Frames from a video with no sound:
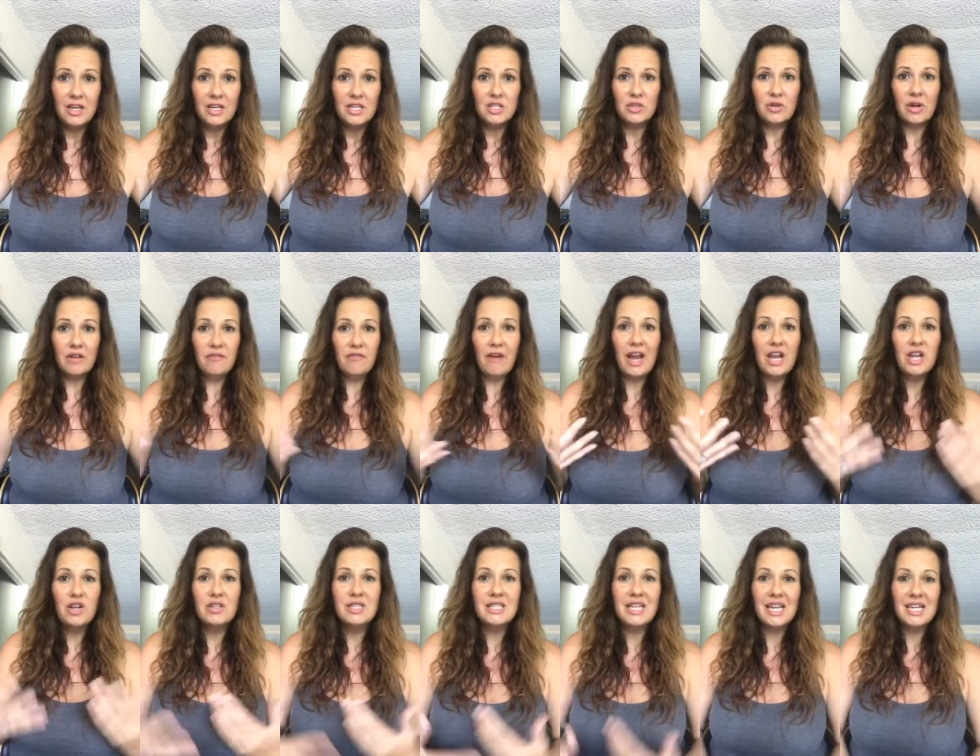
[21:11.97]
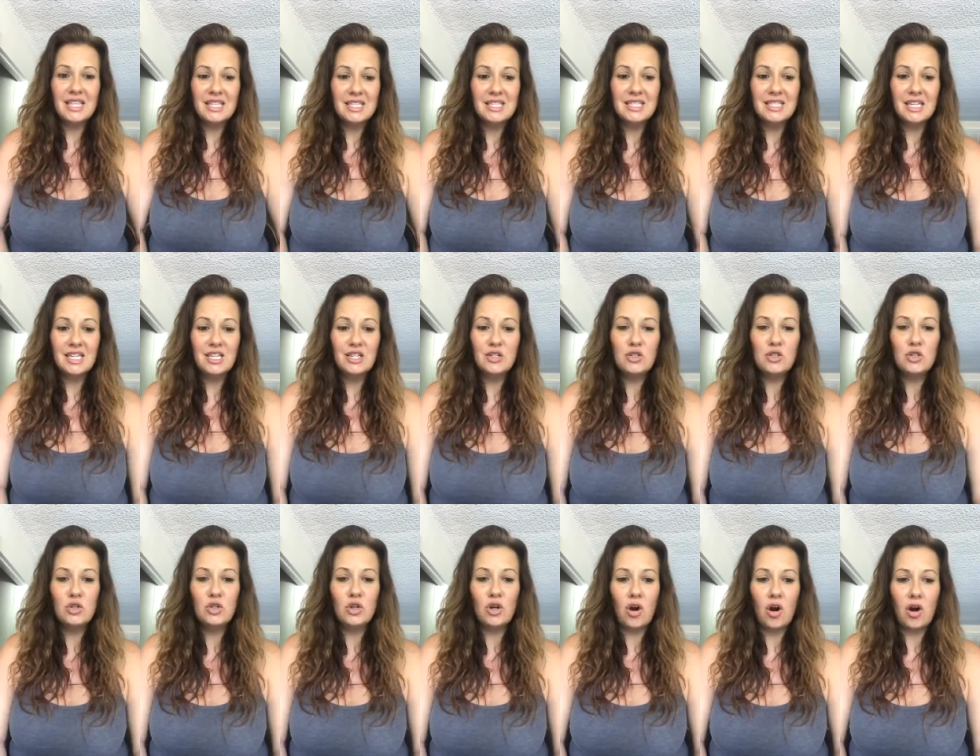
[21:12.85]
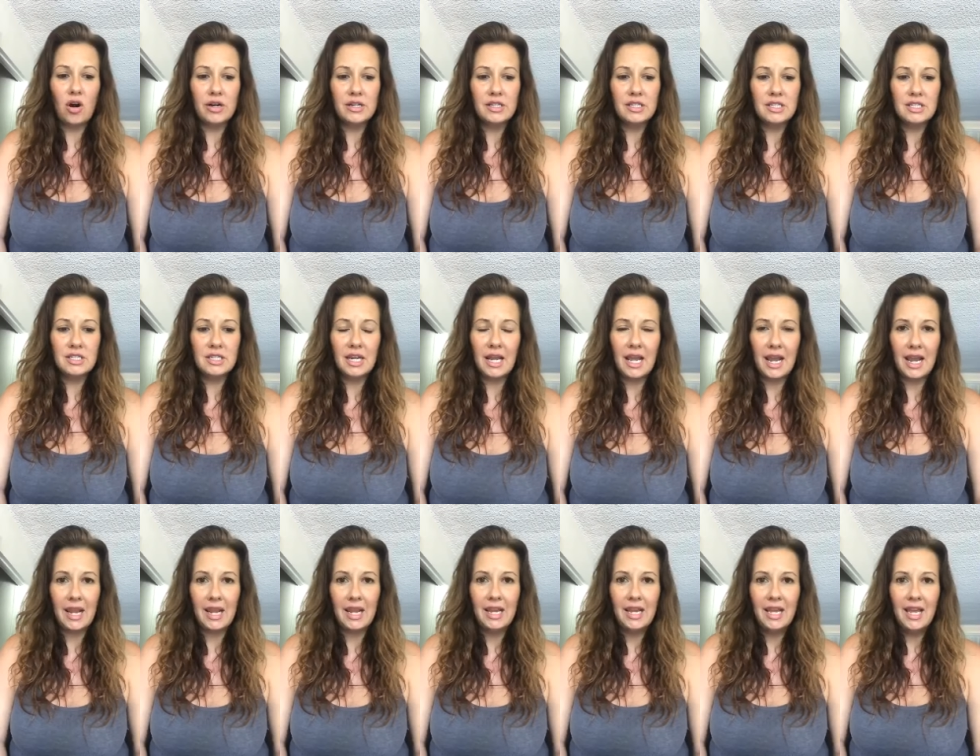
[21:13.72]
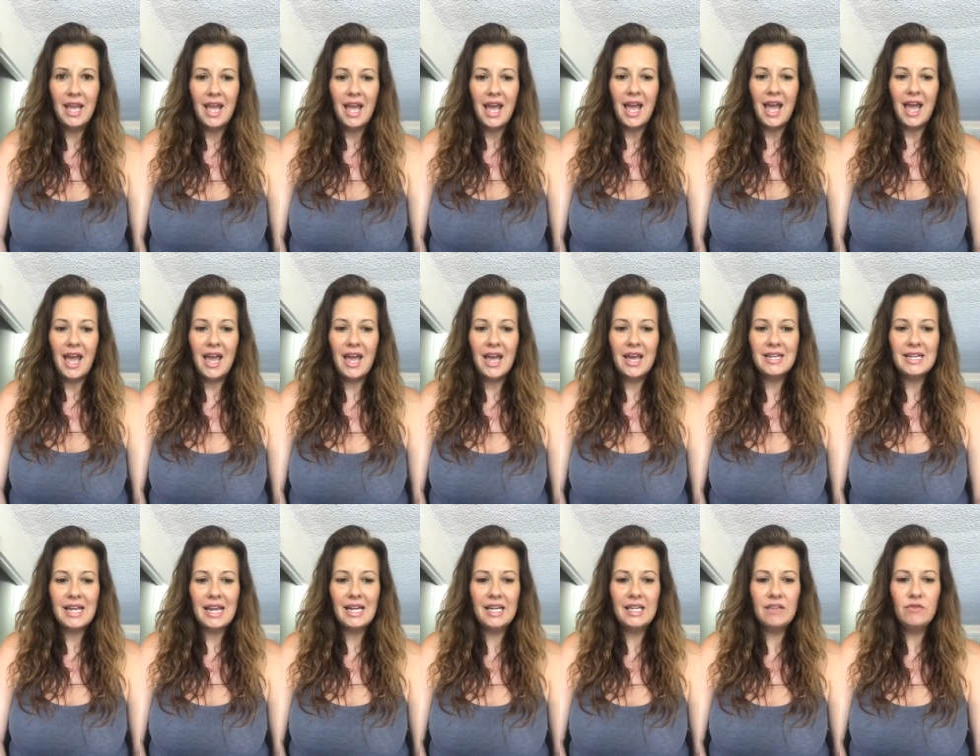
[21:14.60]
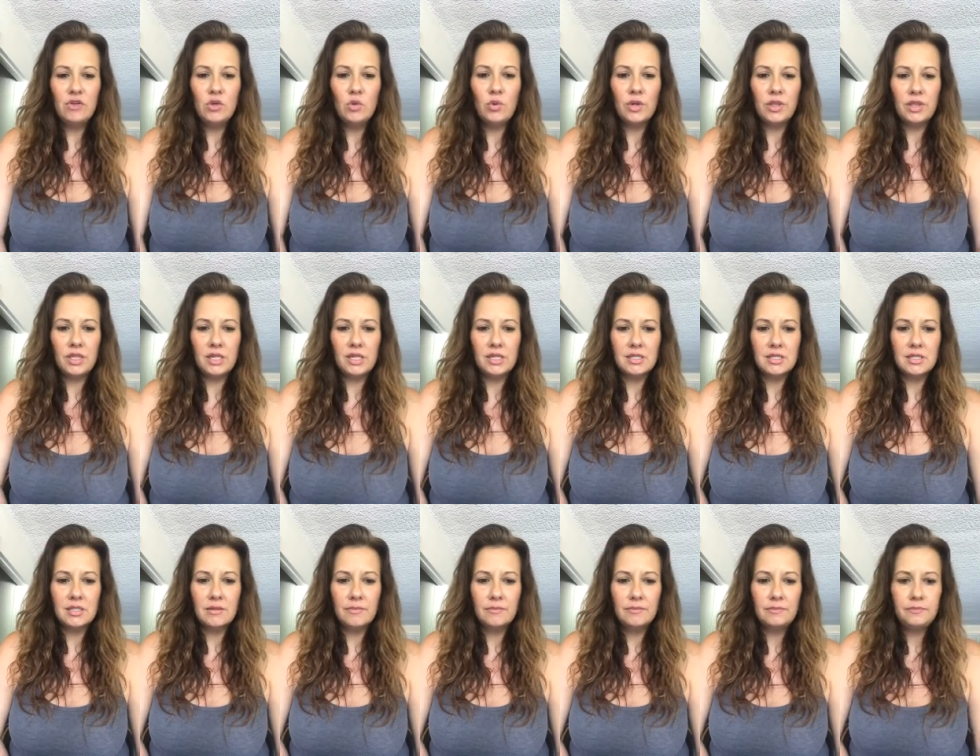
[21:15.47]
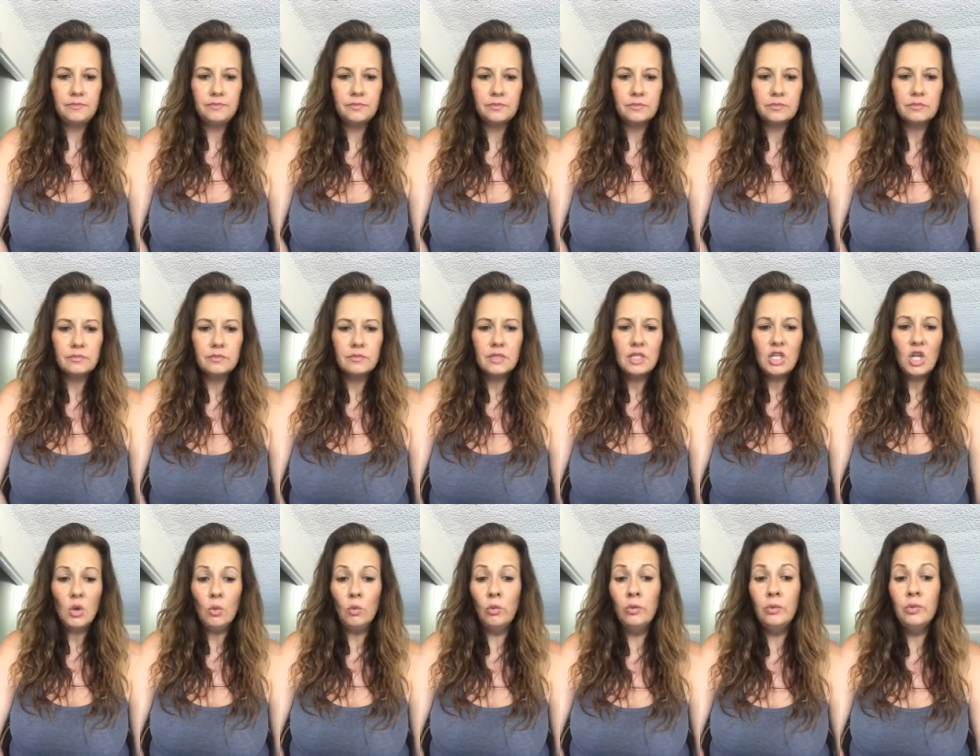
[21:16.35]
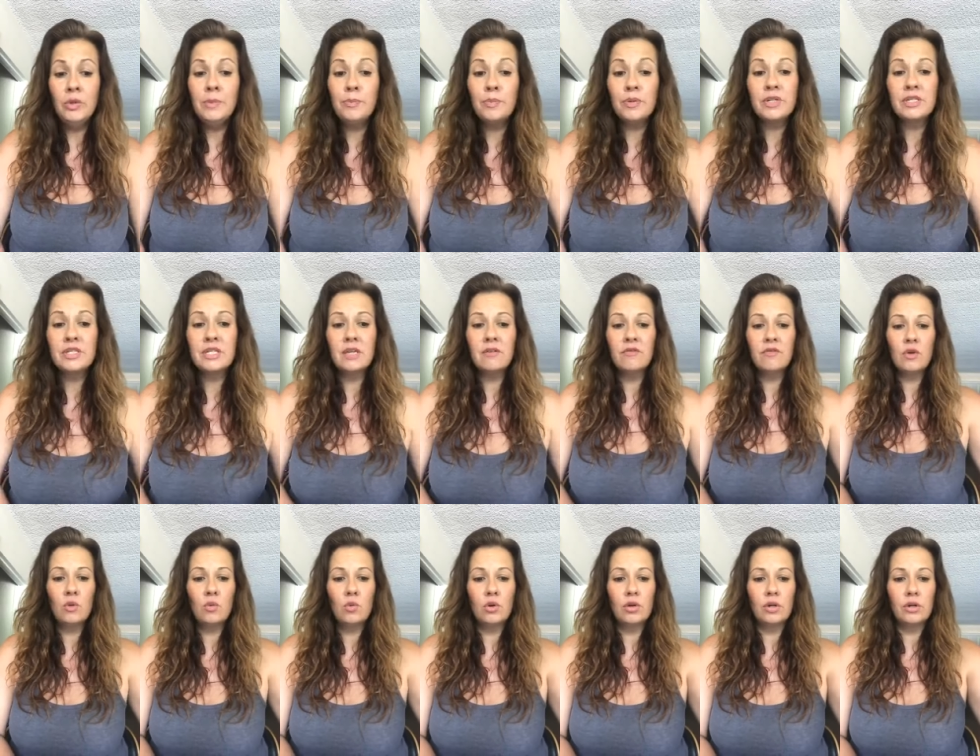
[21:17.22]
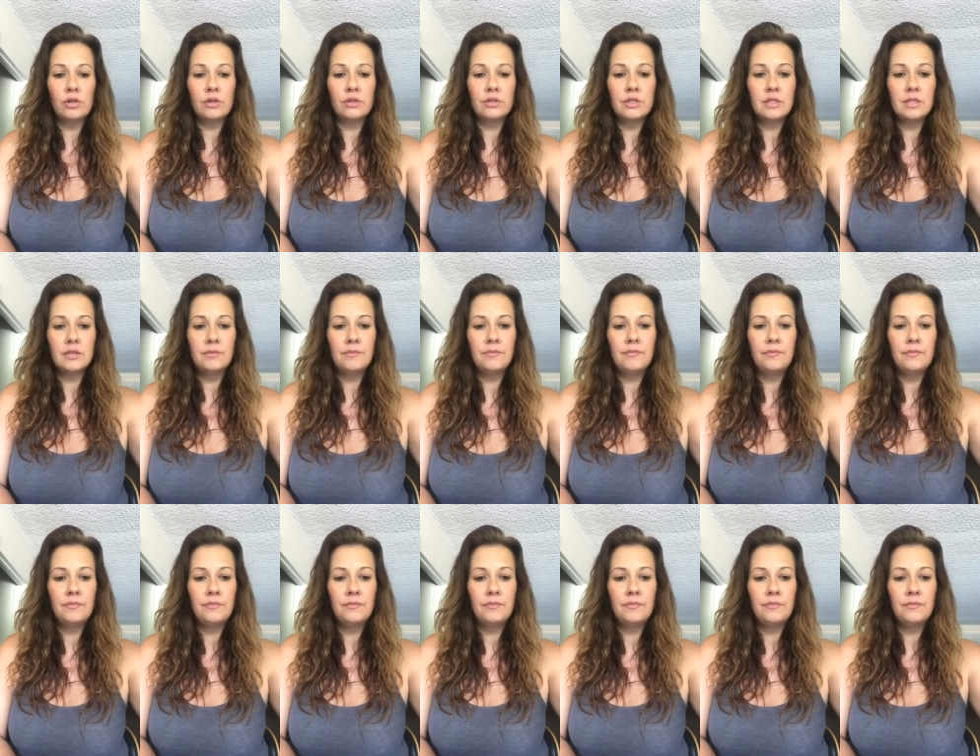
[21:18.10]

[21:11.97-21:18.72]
So I invite you to take this into your hearts today. And I leave you with this. When we perceive the world